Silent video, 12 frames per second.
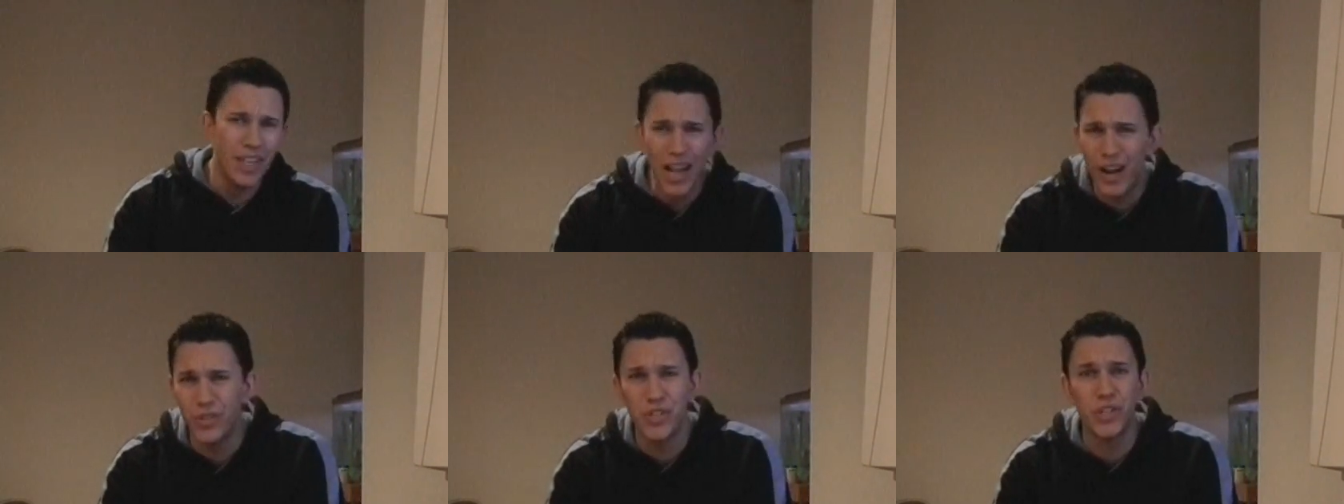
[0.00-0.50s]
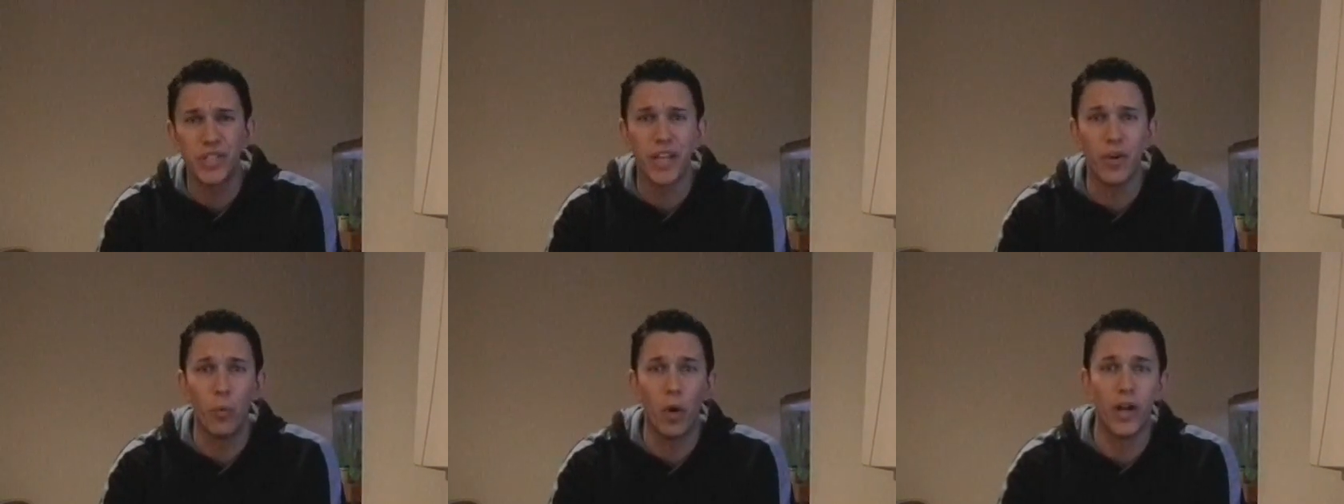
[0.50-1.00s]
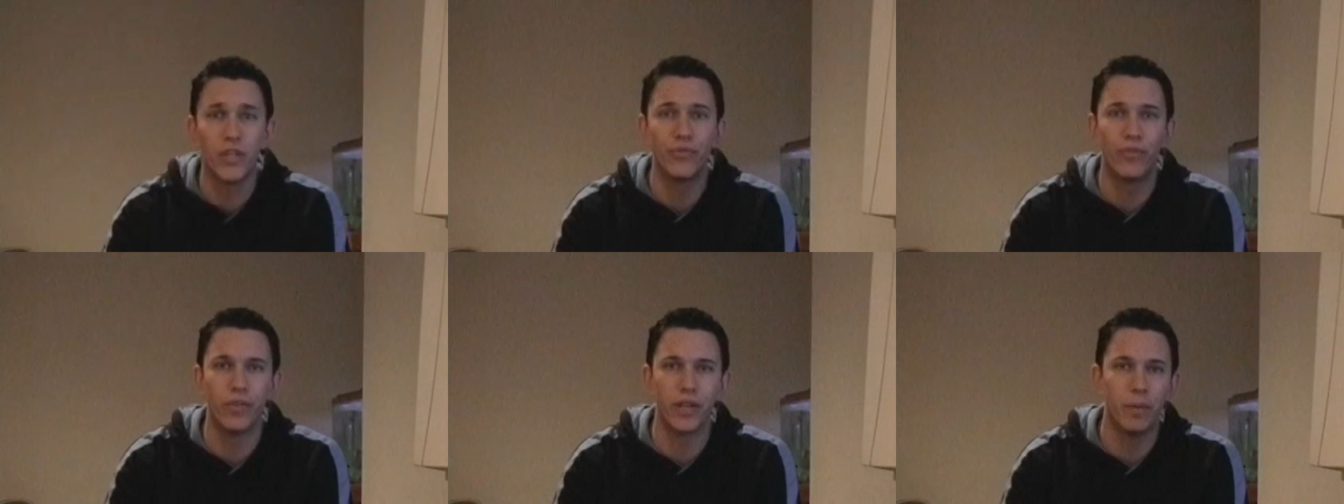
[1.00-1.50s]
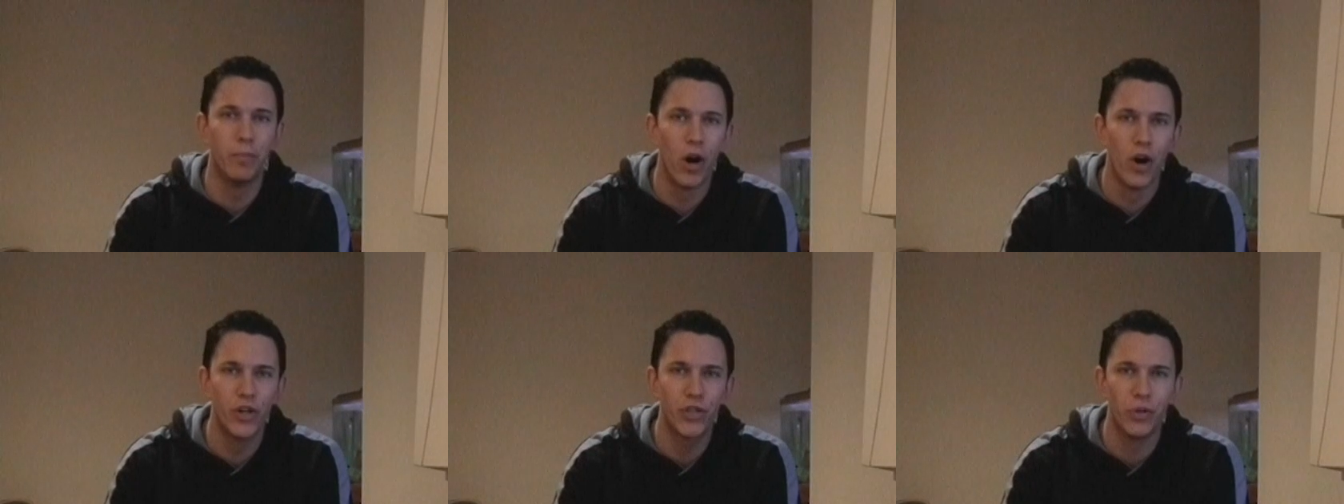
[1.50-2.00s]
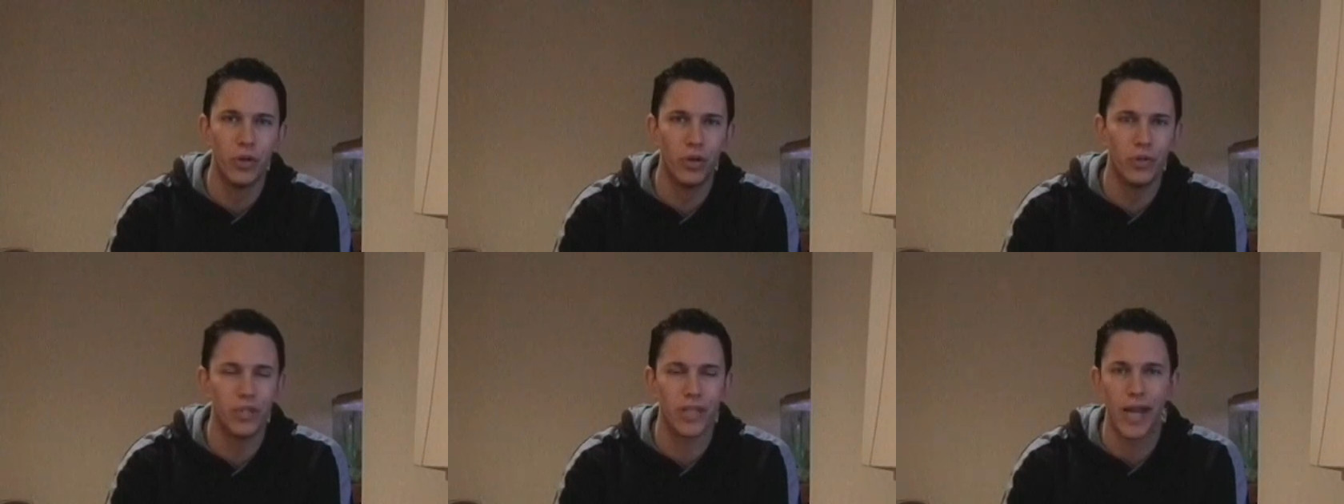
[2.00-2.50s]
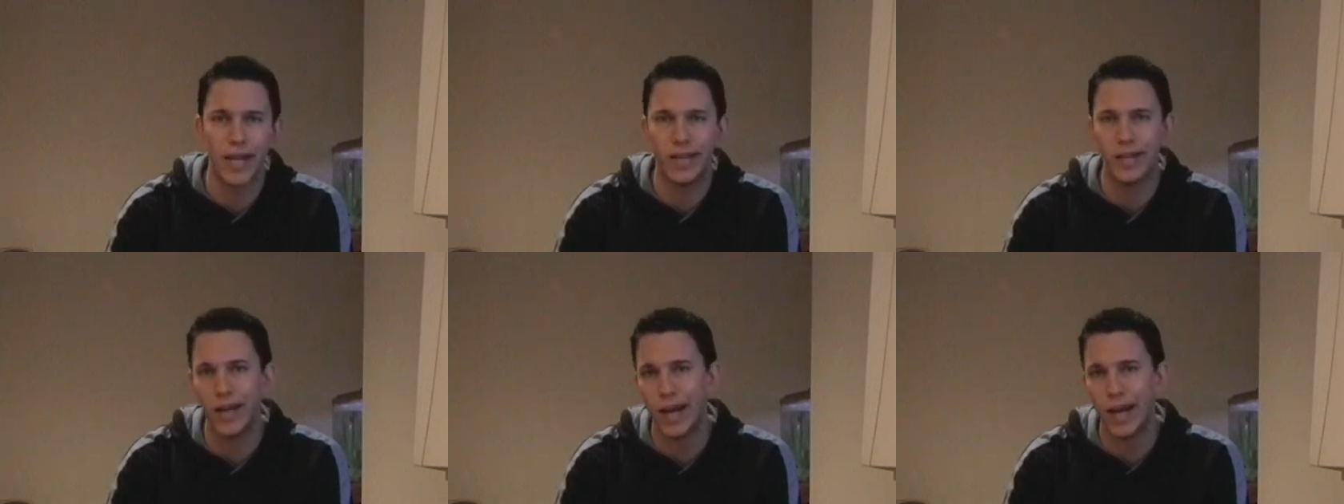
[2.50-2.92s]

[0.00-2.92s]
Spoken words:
I was just going to watch for the commercials and